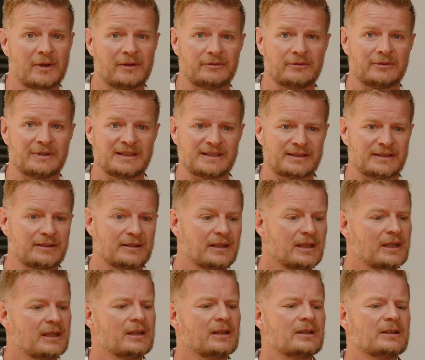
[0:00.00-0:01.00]
whether it's
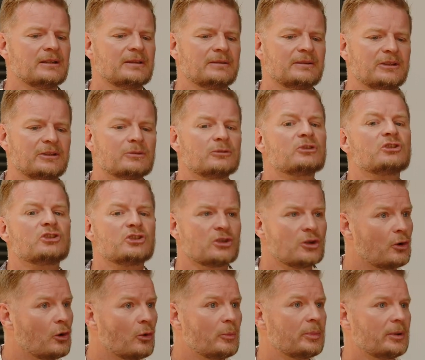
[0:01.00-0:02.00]
your
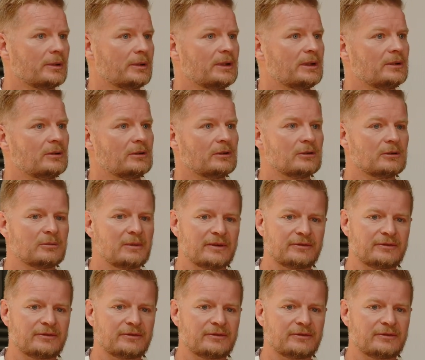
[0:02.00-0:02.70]
job, or